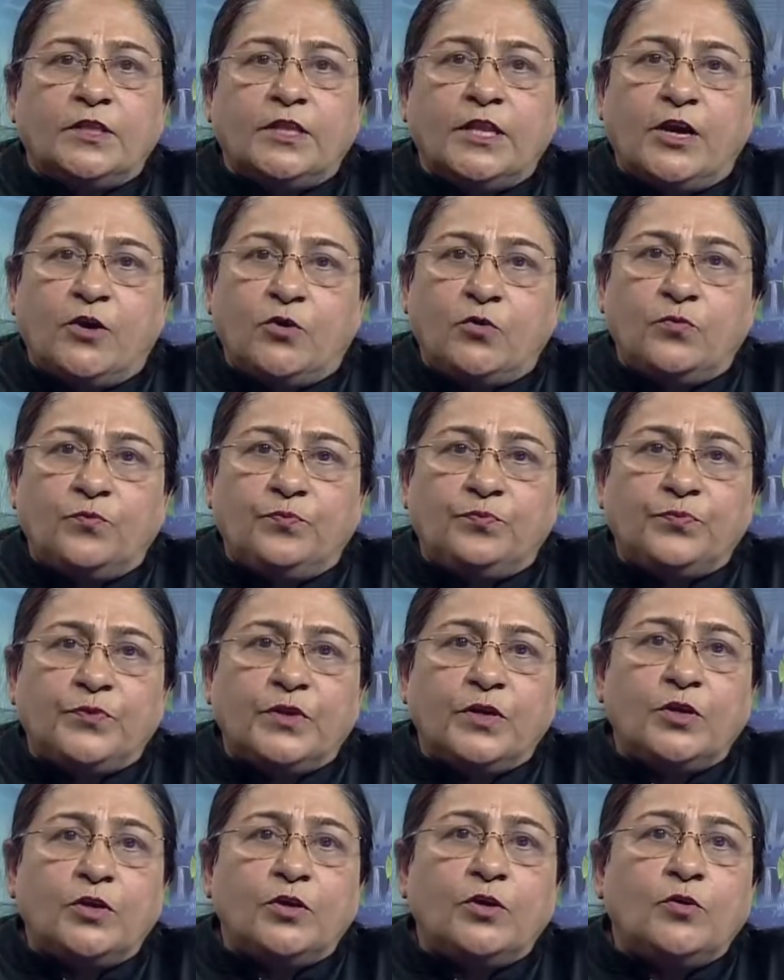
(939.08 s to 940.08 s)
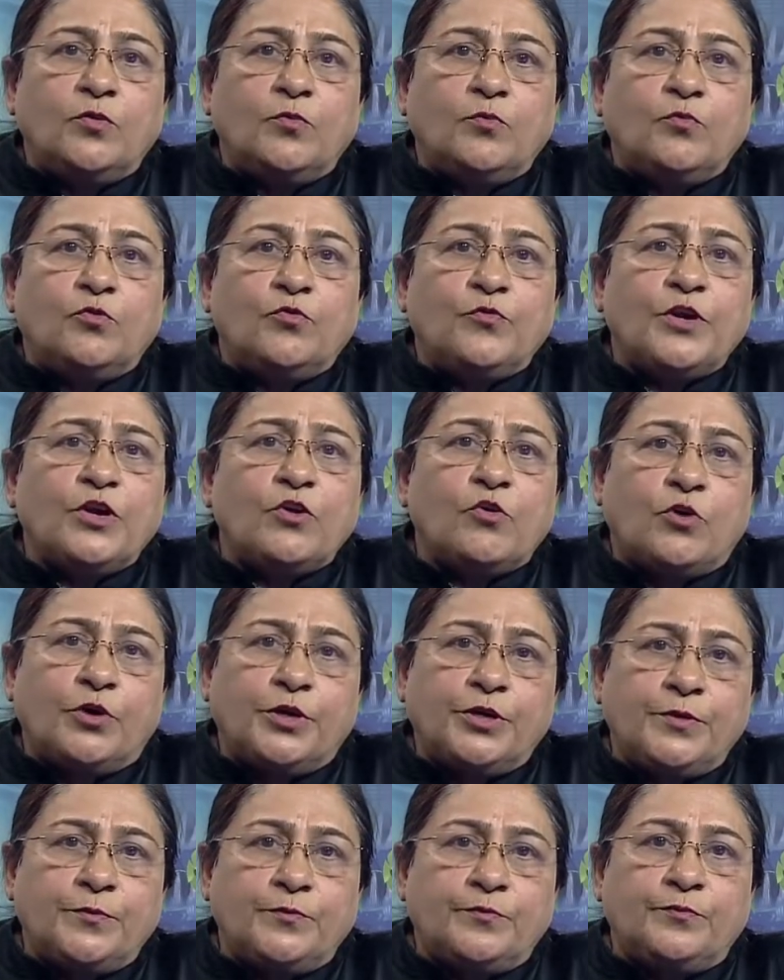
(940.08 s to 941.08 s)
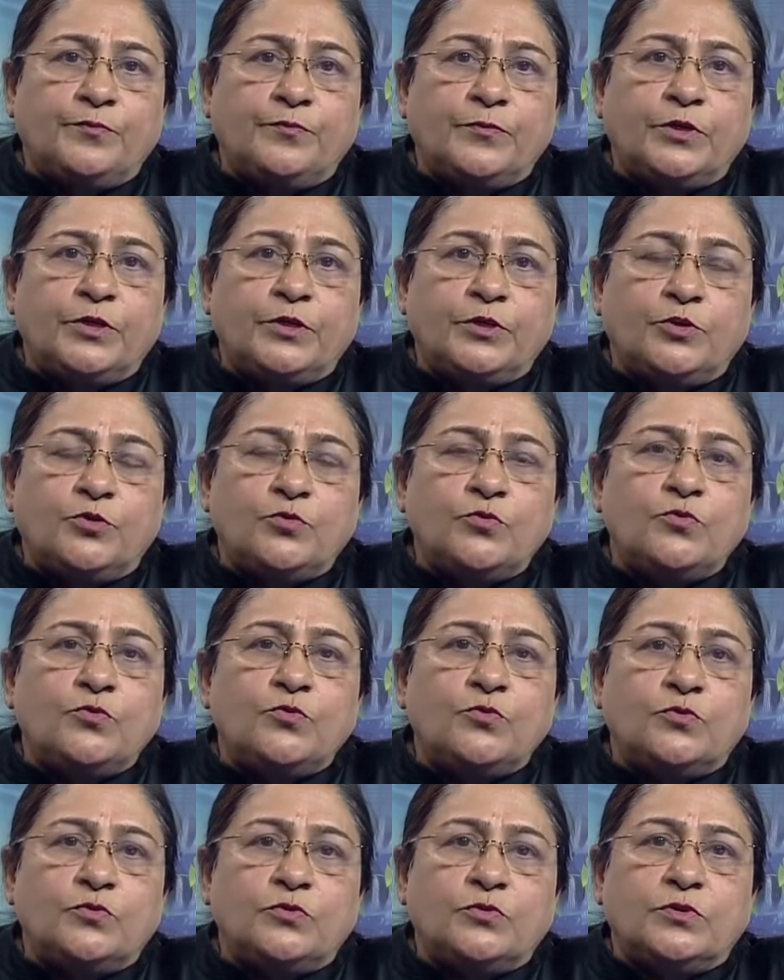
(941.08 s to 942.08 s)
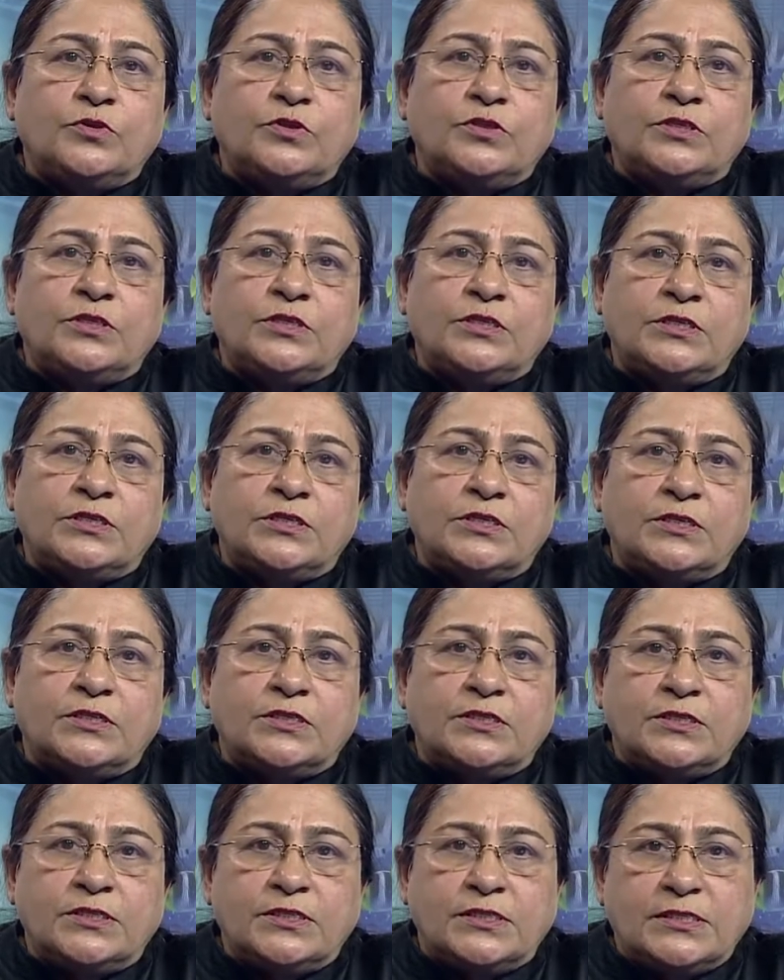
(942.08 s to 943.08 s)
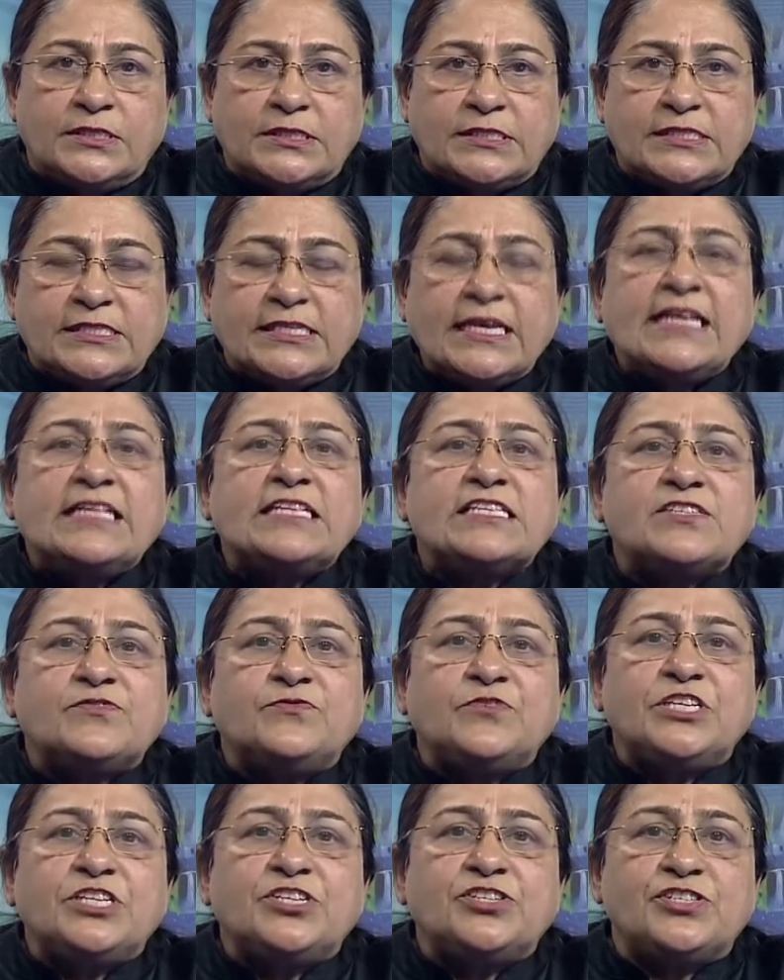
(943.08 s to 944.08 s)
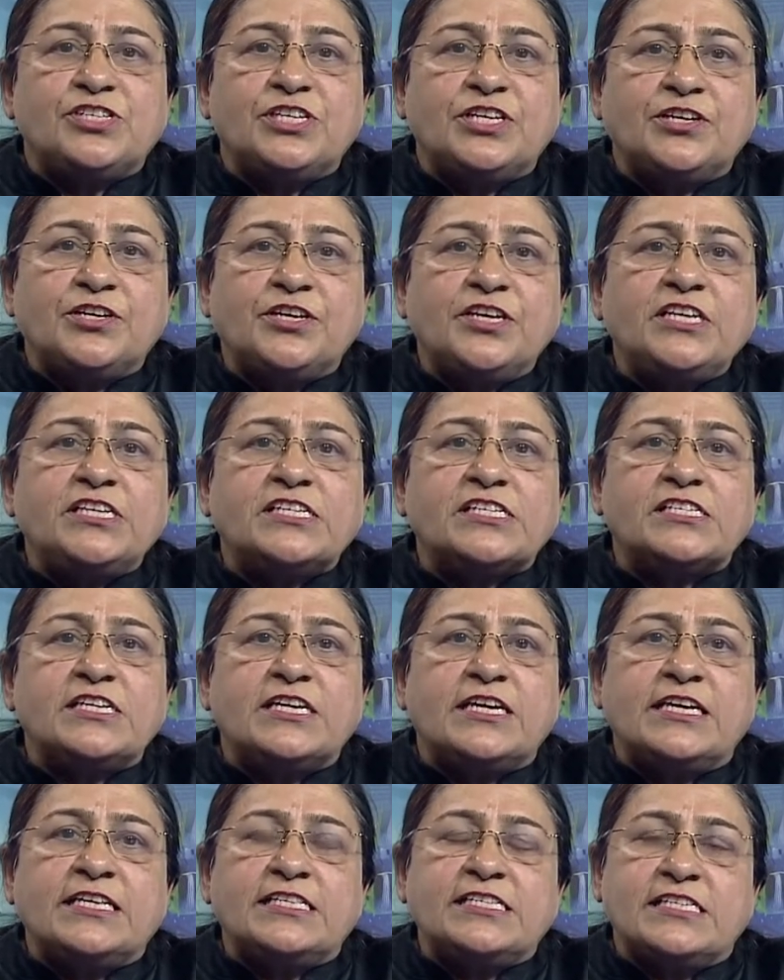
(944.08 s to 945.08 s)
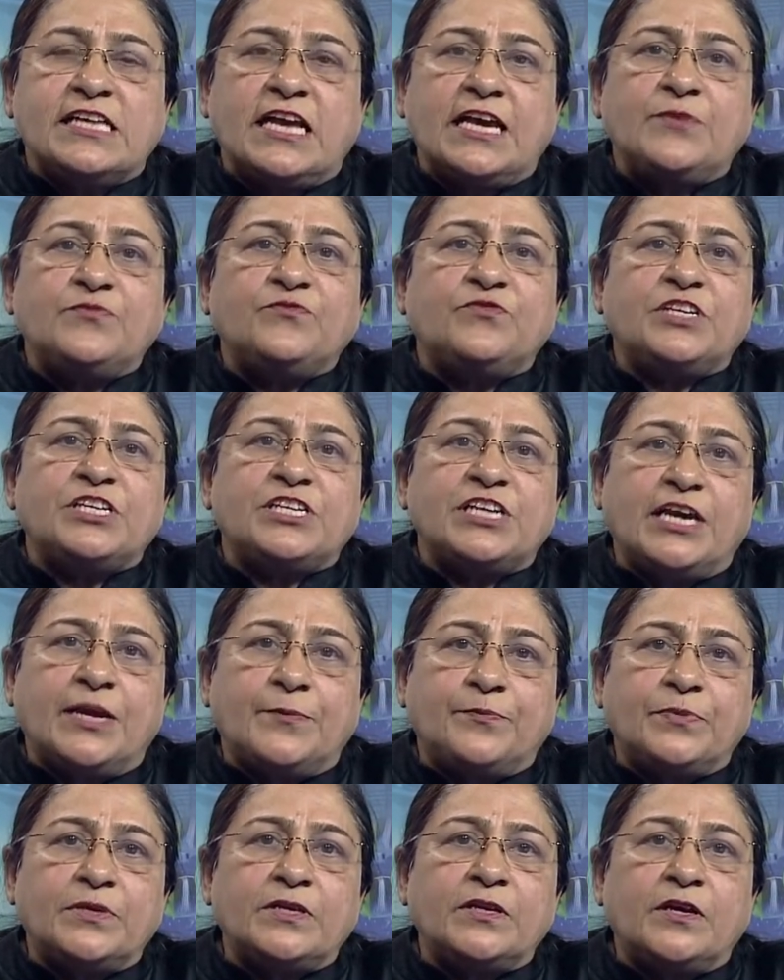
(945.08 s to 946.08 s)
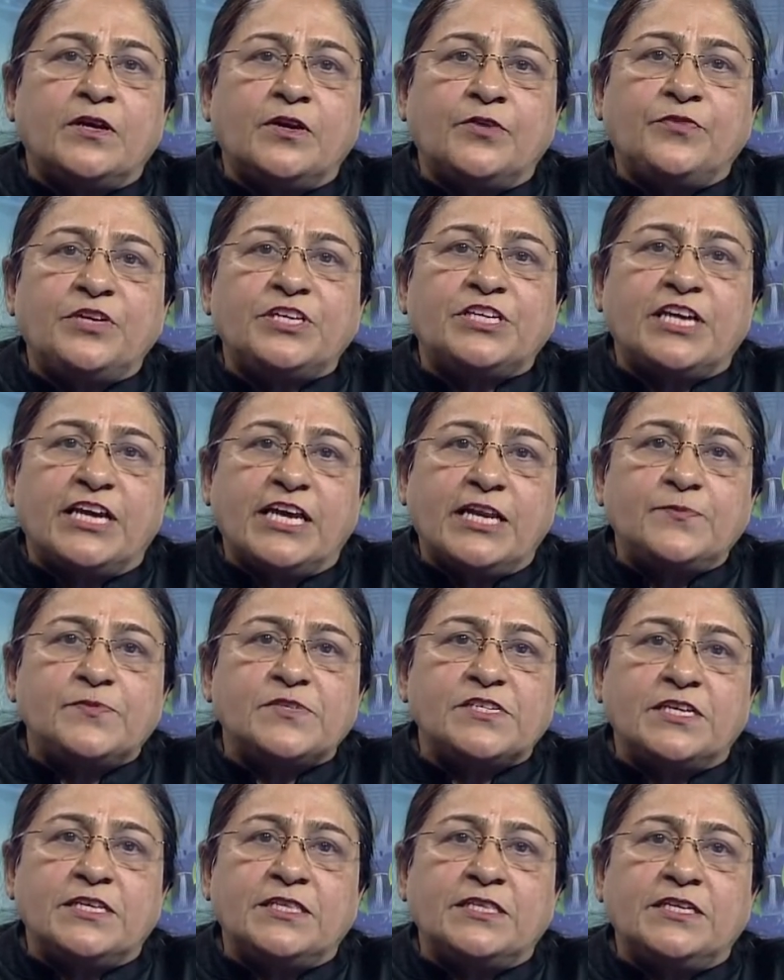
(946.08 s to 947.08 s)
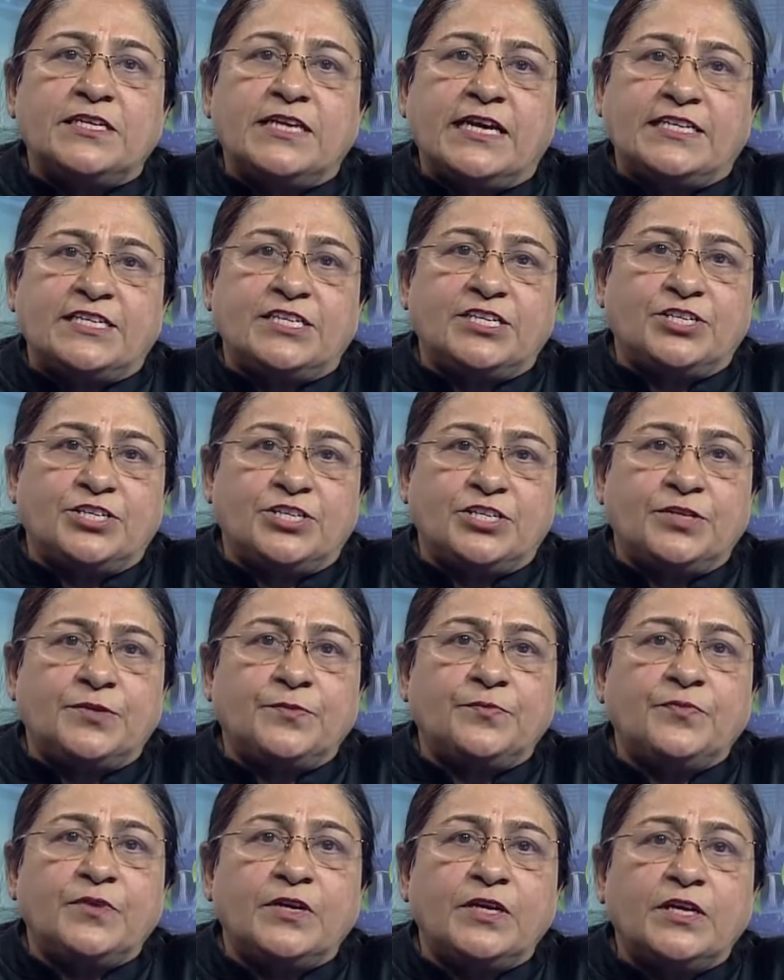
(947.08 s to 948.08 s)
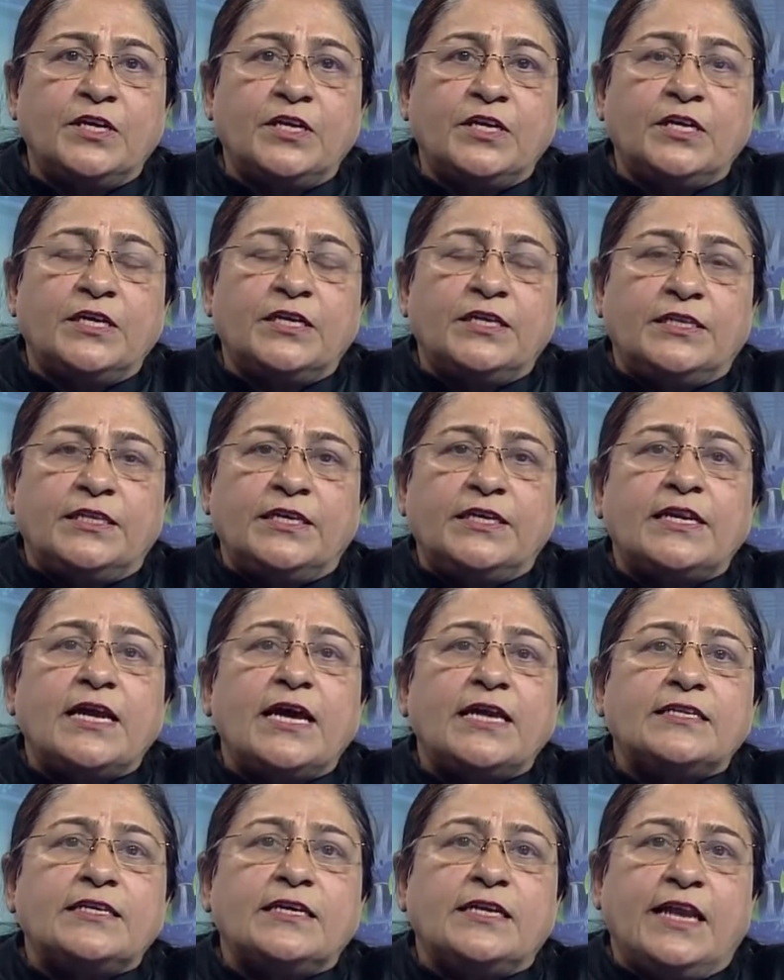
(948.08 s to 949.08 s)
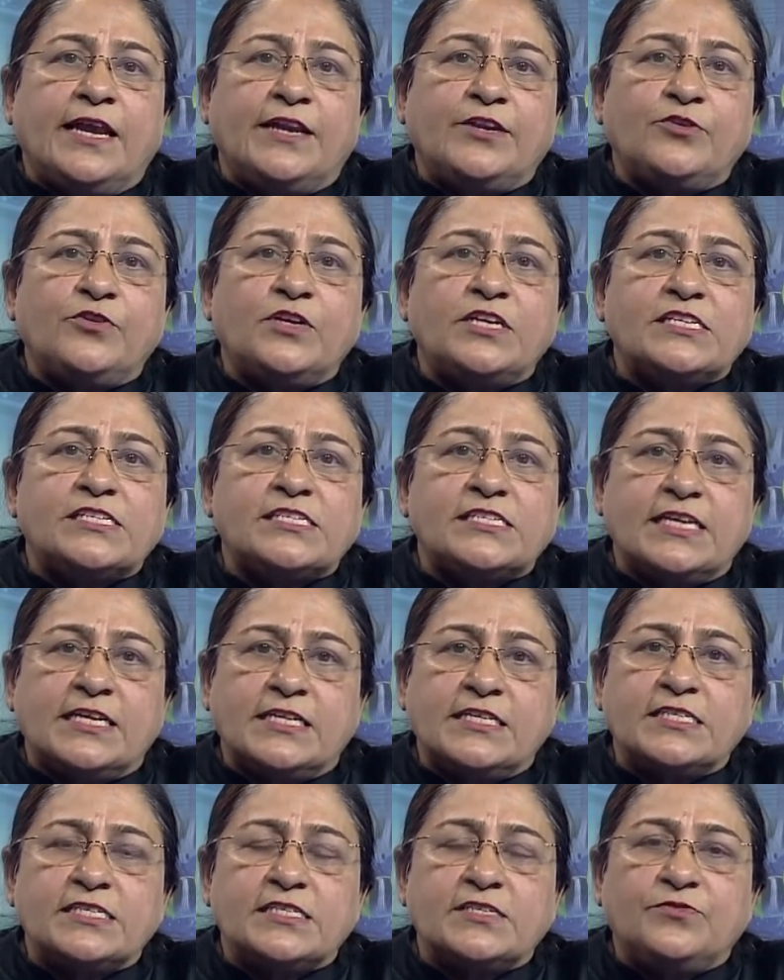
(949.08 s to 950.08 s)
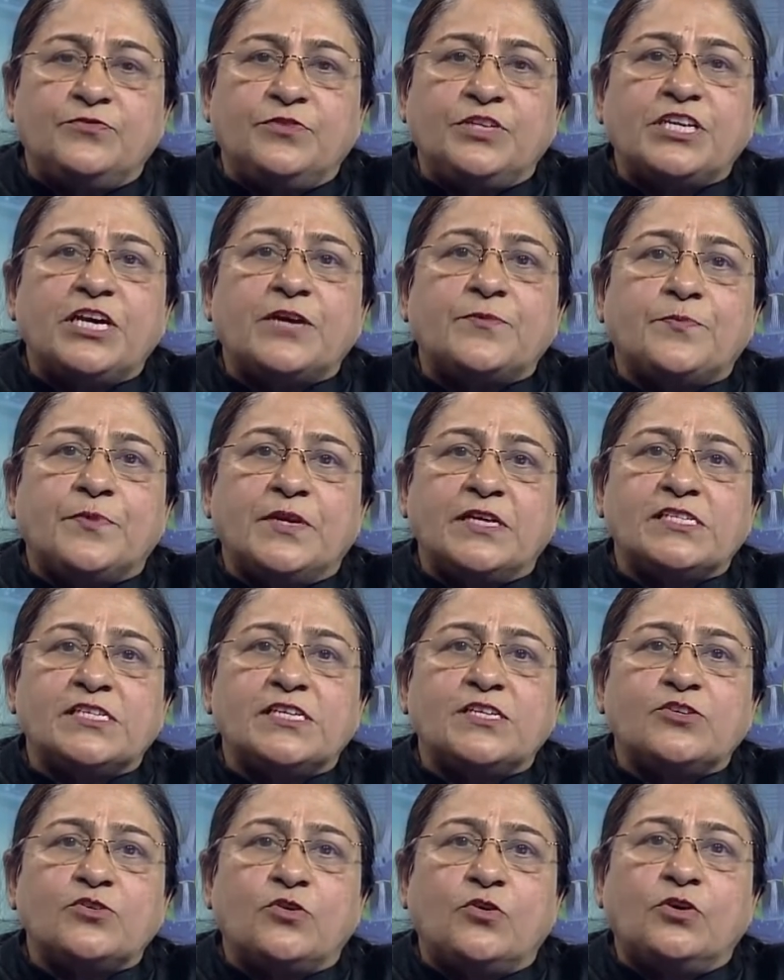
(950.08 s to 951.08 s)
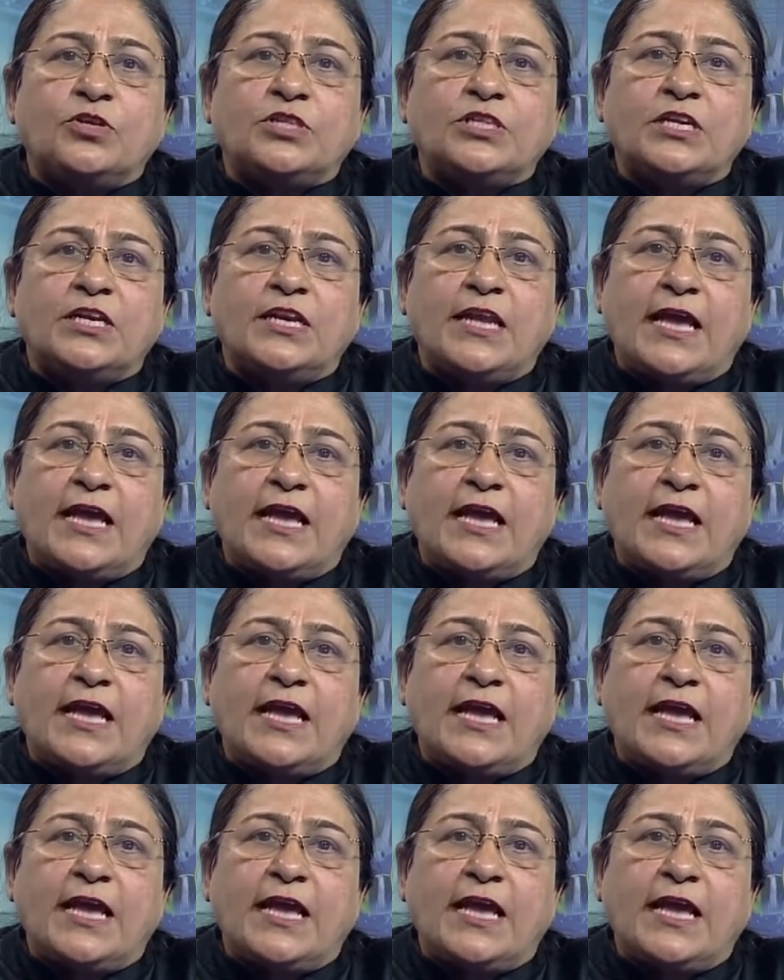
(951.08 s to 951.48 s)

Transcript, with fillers: Now, moving on to the cells which secretes the enzyme which, help uh, which helps in the digestion. There are the glandular cells which are present on the